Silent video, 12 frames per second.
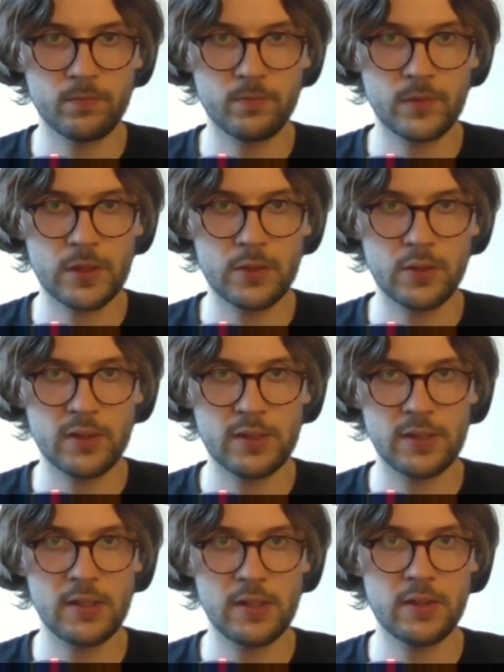So we're gonna
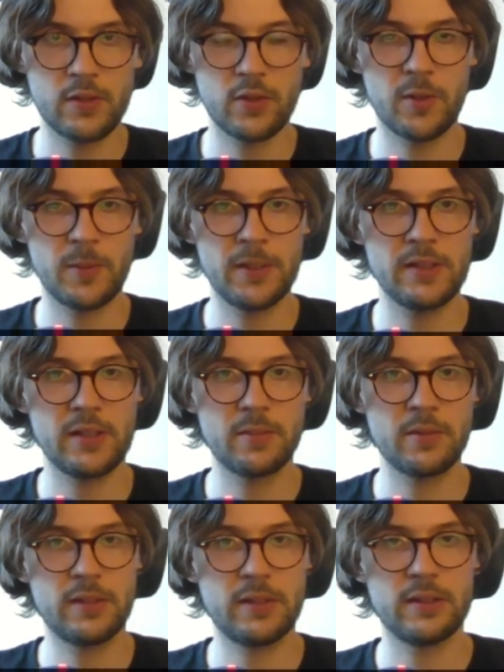see a Sidari
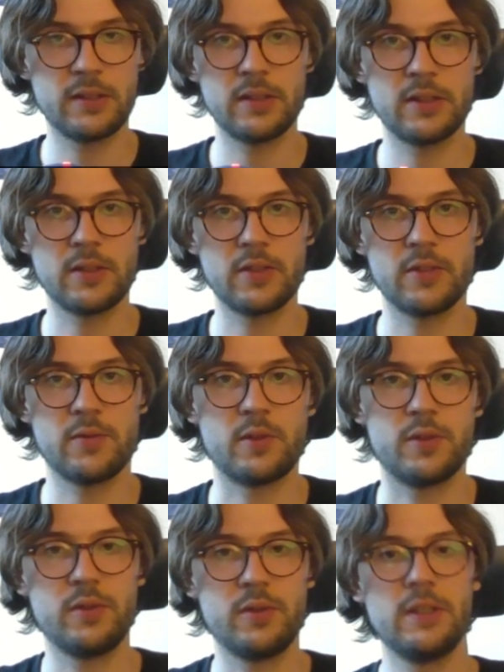Peacekeeper hitting us for
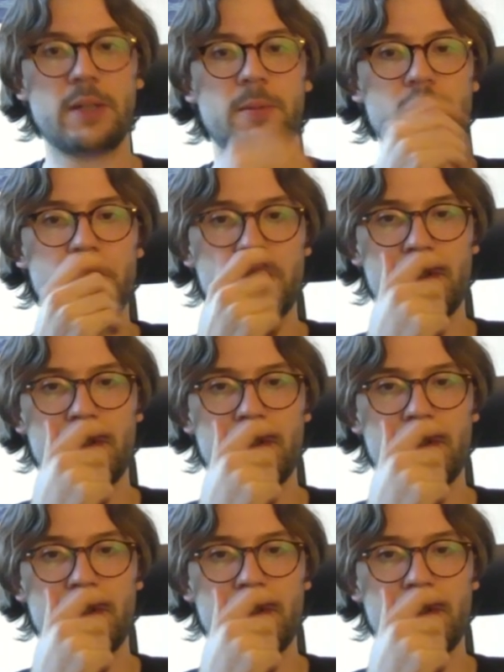3 damage,